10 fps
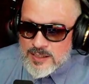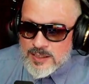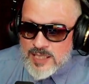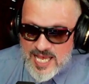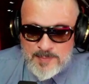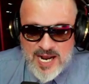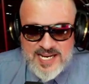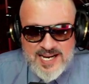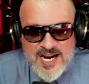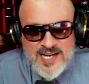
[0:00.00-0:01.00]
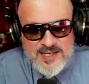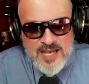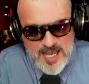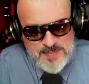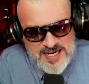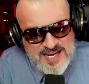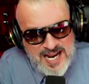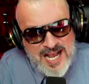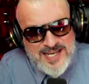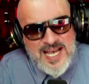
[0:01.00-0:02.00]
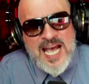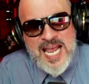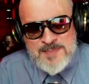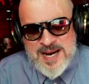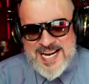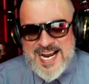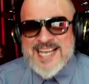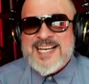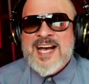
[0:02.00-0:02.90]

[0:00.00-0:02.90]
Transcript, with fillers: Am I AI? Am I AI? Am I AI? Am I AI?